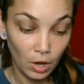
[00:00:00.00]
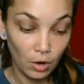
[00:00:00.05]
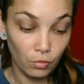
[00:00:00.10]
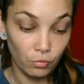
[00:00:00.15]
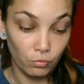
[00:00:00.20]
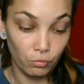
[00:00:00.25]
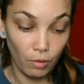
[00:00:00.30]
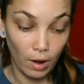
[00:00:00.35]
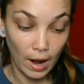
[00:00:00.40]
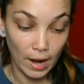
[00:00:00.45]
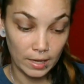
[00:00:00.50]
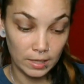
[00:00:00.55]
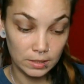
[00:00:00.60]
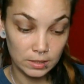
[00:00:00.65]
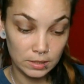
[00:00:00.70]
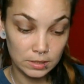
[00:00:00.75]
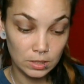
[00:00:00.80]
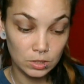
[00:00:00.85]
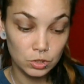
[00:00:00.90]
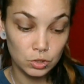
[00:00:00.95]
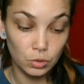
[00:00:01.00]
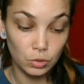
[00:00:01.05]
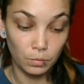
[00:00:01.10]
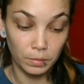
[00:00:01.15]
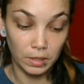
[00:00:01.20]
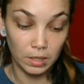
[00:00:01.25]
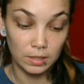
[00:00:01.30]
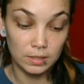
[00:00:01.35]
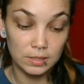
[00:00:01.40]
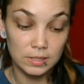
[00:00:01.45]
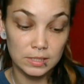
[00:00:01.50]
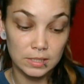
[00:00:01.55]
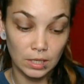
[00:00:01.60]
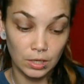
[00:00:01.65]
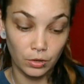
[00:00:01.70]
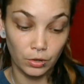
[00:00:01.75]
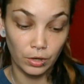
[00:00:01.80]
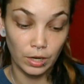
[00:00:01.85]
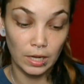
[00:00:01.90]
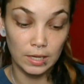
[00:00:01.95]
right to be
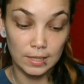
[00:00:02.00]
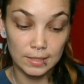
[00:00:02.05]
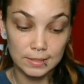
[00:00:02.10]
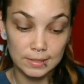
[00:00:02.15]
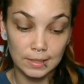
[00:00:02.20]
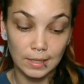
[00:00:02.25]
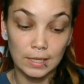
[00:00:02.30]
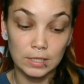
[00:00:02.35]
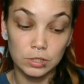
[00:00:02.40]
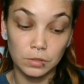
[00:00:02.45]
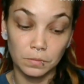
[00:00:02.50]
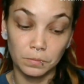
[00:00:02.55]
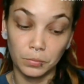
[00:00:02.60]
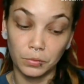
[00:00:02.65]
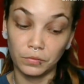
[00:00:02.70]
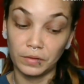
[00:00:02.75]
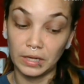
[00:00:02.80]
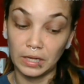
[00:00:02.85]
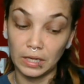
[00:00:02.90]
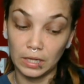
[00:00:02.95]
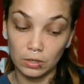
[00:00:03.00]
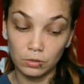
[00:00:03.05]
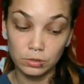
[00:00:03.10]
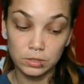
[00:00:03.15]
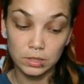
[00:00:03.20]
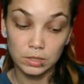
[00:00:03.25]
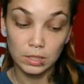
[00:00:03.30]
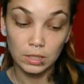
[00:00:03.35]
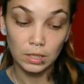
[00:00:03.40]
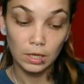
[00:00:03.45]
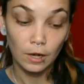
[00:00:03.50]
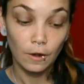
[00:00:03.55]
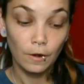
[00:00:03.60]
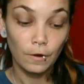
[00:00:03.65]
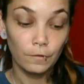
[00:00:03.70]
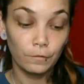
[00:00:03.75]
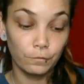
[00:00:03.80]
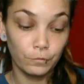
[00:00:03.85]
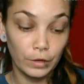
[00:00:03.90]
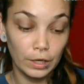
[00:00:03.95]
considered innocent until proven guilty,
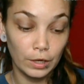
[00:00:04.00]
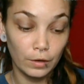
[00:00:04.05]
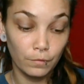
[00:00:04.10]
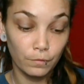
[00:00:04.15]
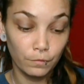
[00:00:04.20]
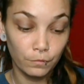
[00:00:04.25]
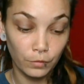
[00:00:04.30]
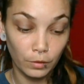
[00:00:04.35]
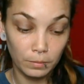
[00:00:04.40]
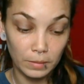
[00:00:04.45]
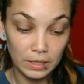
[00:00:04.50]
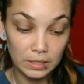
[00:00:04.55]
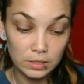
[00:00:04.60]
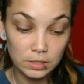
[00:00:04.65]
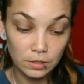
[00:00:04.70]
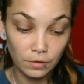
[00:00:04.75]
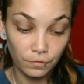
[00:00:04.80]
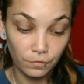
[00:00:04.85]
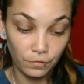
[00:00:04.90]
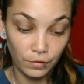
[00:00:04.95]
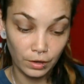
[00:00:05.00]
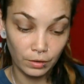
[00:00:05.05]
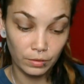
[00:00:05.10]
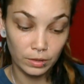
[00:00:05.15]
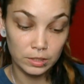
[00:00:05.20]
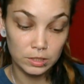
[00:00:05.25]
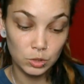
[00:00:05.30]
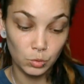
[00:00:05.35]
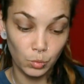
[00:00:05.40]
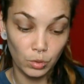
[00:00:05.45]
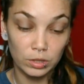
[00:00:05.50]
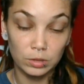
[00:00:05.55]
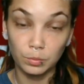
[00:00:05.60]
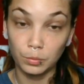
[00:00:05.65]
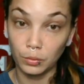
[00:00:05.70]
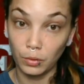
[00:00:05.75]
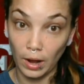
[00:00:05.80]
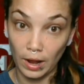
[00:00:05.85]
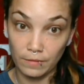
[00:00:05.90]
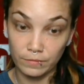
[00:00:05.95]
freedom from interference with
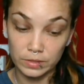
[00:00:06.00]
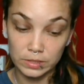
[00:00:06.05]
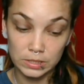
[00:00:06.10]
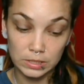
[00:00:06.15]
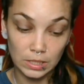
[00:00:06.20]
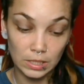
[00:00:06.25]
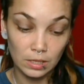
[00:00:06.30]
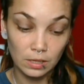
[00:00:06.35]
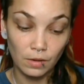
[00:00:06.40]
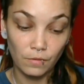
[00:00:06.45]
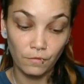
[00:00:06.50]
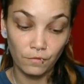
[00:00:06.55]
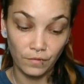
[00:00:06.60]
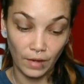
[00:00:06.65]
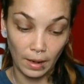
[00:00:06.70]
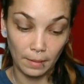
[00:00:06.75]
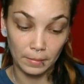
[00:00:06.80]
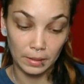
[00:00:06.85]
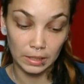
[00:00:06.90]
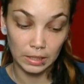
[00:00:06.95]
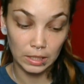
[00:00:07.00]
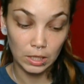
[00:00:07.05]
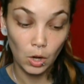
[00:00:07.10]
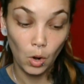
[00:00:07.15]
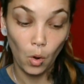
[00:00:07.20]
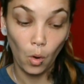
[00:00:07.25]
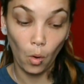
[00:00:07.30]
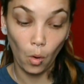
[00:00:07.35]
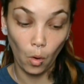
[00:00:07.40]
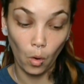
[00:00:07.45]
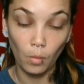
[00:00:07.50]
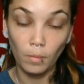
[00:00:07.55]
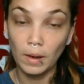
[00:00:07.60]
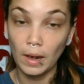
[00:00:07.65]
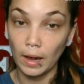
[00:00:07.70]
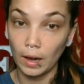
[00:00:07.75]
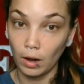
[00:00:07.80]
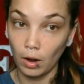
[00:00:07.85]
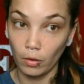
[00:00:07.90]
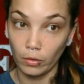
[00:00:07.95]
privacy, family, home,
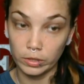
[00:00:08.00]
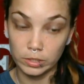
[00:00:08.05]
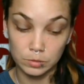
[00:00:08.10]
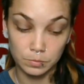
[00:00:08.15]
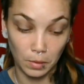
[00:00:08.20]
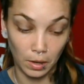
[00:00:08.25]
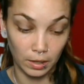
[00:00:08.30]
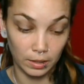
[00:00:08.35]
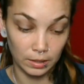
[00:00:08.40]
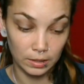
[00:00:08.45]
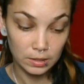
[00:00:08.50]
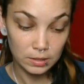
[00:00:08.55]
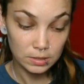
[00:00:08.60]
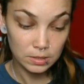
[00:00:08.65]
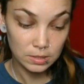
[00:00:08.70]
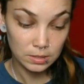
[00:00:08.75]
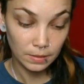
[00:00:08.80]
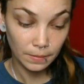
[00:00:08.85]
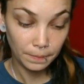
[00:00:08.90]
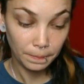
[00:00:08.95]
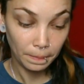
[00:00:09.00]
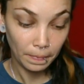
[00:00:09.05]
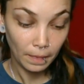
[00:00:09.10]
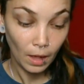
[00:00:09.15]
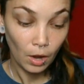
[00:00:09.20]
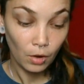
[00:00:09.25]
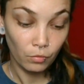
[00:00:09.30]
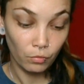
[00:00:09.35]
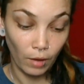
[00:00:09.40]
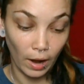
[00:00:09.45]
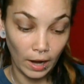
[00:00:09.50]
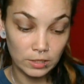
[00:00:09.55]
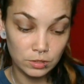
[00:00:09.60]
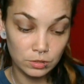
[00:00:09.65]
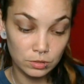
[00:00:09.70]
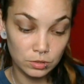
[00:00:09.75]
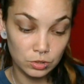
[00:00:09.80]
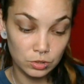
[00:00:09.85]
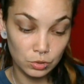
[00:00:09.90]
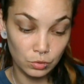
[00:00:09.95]
and correspondence, right
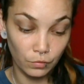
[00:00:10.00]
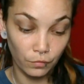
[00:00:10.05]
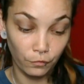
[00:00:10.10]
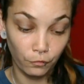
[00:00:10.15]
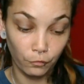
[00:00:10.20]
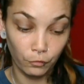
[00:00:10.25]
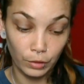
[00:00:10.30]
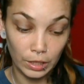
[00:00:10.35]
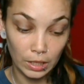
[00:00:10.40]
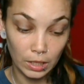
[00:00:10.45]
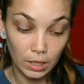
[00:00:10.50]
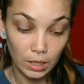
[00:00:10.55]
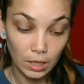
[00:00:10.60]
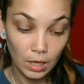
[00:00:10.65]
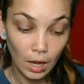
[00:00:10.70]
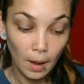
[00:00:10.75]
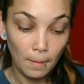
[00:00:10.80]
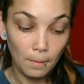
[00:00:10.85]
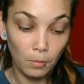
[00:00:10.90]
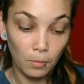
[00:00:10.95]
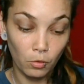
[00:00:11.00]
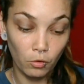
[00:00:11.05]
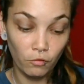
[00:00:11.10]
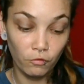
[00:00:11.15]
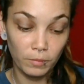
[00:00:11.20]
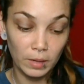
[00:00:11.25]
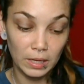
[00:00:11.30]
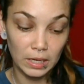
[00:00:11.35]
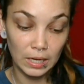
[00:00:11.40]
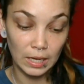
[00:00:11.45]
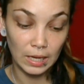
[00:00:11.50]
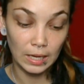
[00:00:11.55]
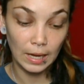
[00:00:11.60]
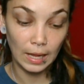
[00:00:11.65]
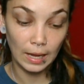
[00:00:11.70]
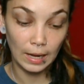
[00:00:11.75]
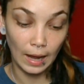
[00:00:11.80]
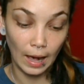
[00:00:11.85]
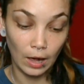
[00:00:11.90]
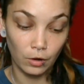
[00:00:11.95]
to free movement in
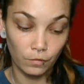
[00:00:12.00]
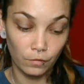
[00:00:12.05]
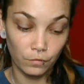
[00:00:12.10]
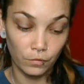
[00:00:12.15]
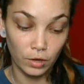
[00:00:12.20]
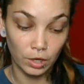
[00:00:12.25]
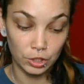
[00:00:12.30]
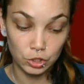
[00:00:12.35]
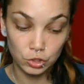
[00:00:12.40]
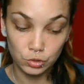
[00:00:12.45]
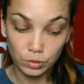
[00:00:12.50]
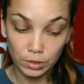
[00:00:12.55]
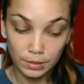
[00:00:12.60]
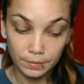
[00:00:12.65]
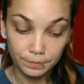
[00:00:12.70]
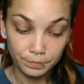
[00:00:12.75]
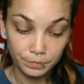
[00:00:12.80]
and out of country,